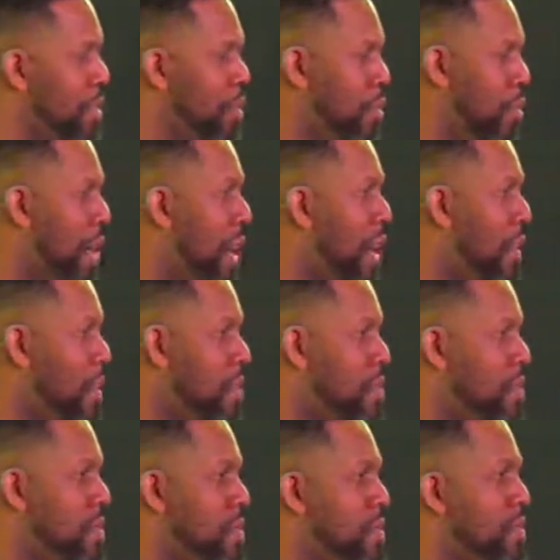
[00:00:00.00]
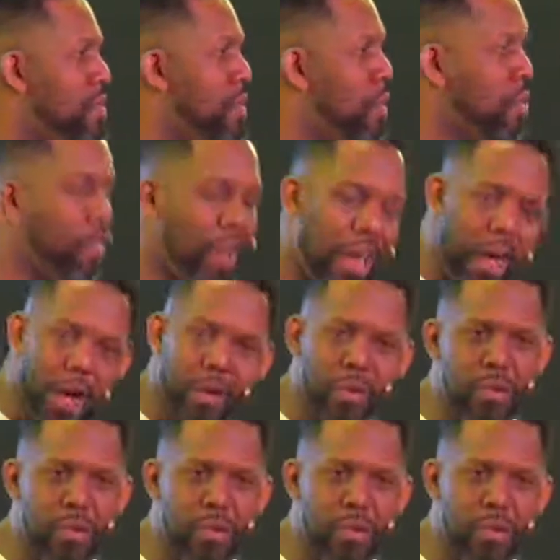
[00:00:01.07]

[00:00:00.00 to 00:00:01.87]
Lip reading: wow, wow,